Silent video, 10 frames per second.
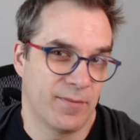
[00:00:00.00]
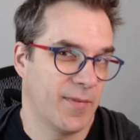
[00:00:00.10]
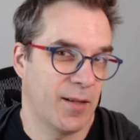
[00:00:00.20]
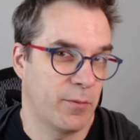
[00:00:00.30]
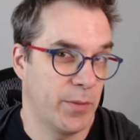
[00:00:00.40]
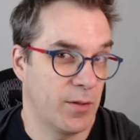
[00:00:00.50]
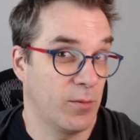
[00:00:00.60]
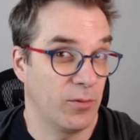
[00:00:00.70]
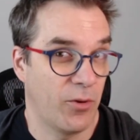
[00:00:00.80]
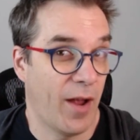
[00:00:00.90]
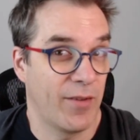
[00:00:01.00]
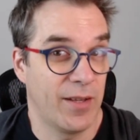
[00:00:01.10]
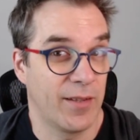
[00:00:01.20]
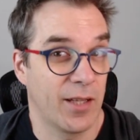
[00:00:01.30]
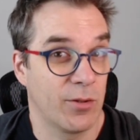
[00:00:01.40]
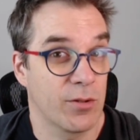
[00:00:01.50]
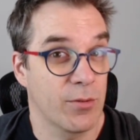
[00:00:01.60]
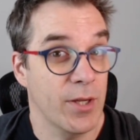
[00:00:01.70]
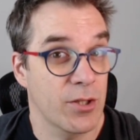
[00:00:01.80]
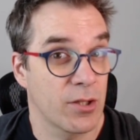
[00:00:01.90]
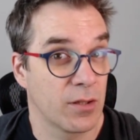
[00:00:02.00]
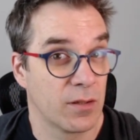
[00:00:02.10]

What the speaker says: That could be cool to have a Nintendo Switch.